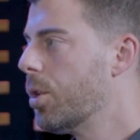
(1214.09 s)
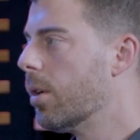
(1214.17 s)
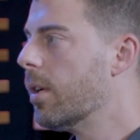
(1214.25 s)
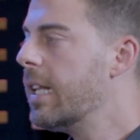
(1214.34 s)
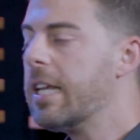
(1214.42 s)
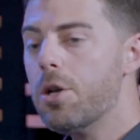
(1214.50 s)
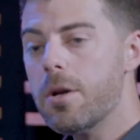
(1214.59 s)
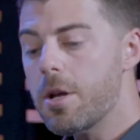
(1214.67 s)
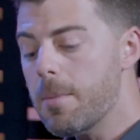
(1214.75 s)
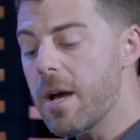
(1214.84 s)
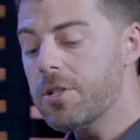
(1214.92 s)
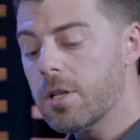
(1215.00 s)
Sure, and
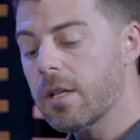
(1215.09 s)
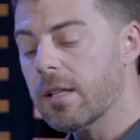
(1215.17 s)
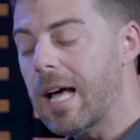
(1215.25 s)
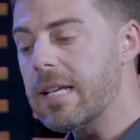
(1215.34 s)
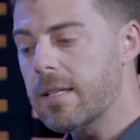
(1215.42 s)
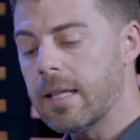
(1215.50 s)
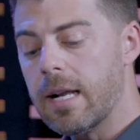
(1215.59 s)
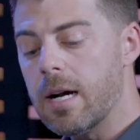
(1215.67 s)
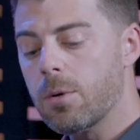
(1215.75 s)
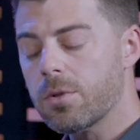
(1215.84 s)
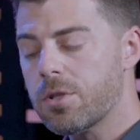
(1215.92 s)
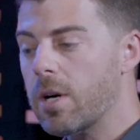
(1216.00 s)
you mentioned the last thing that
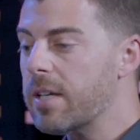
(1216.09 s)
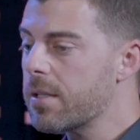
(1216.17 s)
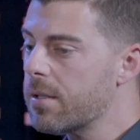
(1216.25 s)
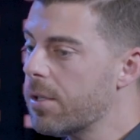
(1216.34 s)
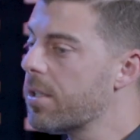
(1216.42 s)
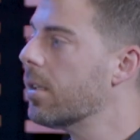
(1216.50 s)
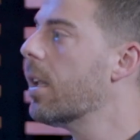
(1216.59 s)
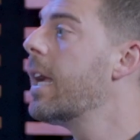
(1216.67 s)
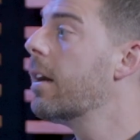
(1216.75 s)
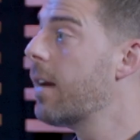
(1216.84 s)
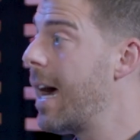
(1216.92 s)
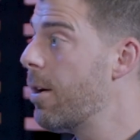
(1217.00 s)
I will stress is there's a
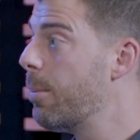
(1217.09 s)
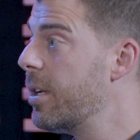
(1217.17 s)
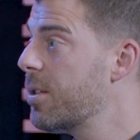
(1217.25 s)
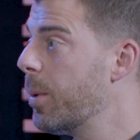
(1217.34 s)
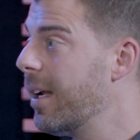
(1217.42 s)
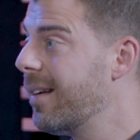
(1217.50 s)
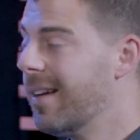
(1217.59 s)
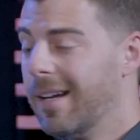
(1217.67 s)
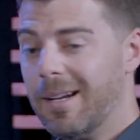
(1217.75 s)
layer now in between.